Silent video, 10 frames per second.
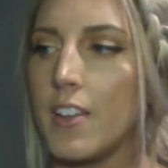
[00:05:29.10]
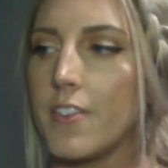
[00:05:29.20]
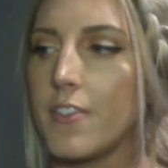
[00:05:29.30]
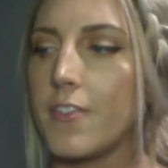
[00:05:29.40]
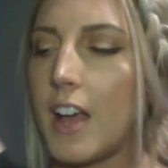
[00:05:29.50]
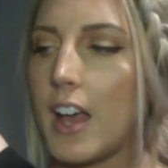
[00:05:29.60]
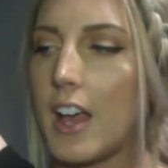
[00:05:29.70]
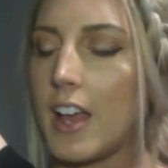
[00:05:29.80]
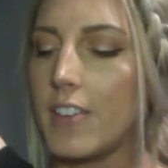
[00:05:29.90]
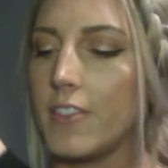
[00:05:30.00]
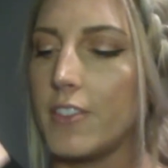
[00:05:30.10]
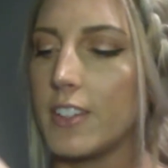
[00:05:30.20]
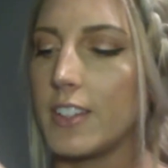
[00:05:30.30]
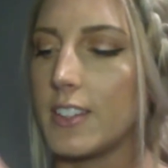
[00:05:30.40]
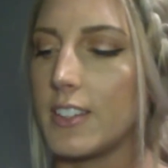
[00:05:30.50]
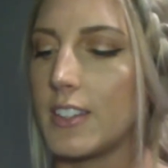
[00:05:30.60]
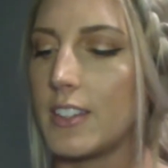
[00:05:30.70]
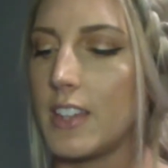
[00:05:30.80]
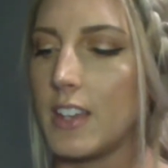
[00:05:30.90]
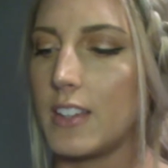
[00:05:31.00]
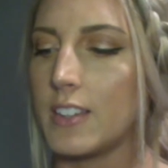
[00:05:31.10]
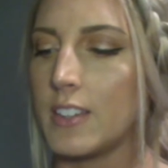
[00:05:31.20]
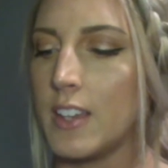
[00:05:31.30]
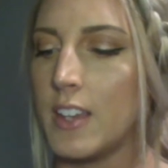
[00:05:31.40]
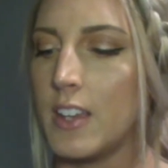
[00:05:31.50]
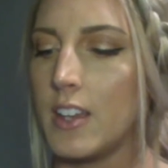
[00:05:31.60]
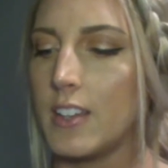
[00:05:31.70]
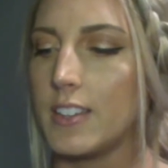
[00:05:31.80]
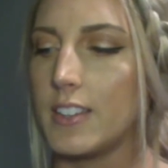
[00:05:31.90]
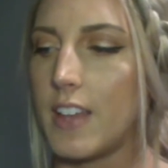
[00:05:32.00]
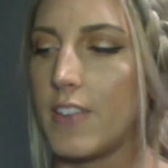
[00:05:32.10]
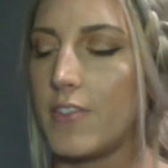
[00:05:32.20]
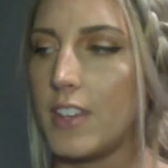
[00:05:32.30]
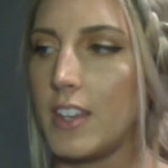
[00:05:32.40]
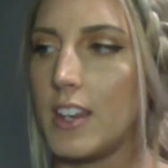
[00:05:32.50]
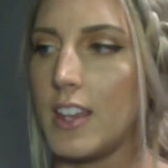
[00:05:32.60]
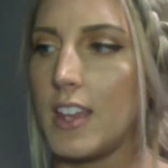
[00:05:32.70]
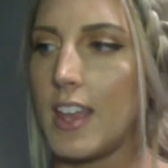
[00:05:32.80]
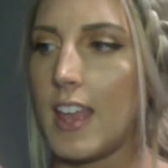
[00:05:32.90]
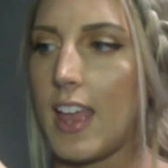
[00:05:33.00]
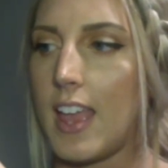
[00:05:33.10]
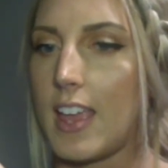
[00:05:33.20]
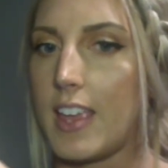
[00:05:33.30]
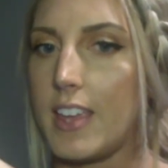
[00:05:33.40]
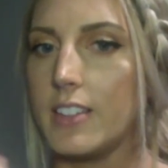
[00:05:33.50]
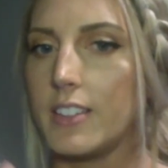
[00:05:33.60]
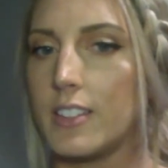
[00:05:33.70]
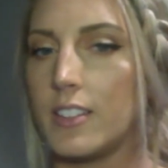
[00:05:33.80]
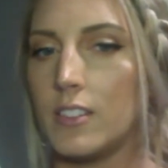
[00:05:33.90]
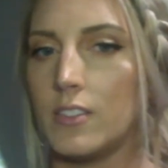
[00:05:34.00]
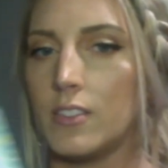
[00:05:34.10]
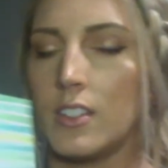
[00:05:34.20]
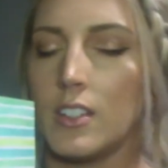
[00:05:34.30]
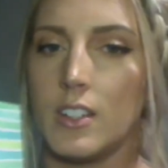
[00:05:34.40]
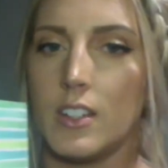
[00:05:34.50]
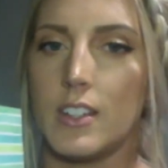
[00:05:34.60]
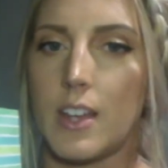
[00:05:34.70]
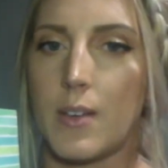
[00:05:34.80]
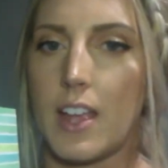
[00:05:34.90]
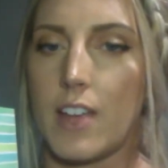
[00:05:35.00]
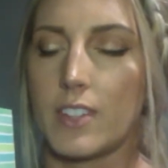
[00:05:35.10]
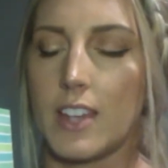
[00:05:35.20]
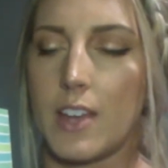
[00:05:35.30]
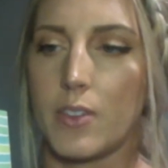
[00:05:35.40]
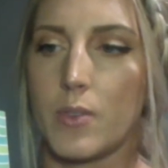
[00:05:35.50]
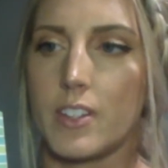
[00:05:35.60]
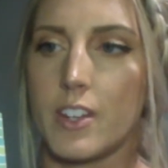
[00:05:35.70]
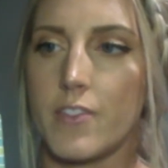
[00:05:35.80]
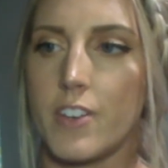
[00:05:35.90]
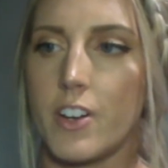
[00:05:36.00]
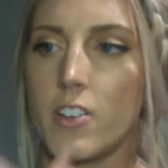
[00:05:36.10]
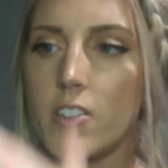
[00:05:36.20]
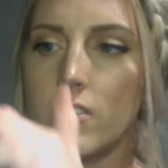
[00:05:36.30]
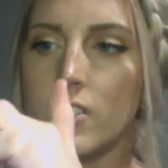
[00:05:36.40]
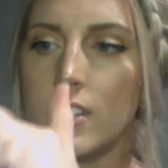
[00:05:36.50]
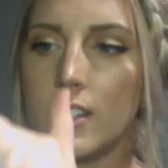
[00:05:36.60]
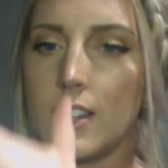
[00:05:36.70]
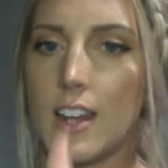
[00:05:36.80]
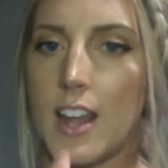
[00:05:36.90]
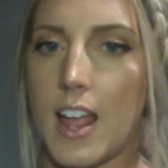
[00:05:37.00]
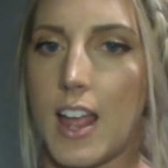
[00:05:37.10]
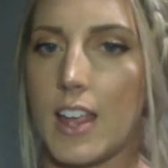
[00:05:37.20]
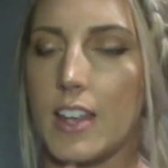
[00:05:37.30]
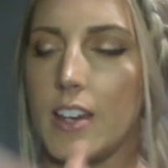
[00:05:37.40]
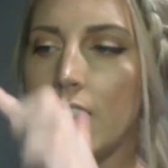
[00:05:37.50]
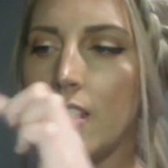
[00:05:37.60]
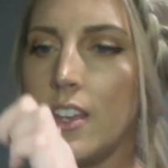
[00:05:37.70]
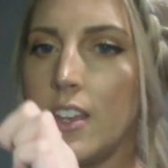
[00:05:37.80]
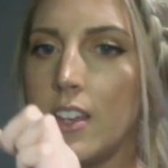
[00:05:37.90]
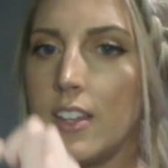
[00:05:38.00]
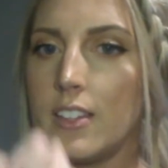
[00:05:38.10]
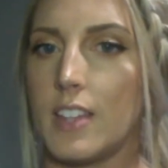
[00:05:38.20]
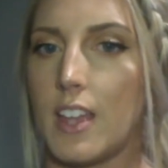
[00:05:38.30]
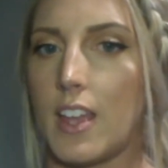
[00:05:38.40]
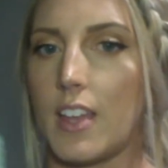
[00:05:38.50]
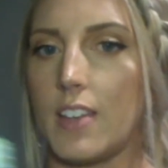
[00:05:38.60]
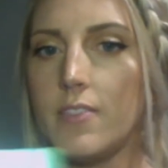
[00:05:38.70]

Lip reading: 5, 6, 7, 8. Now I have to count the ones that are vertical. 9, 10,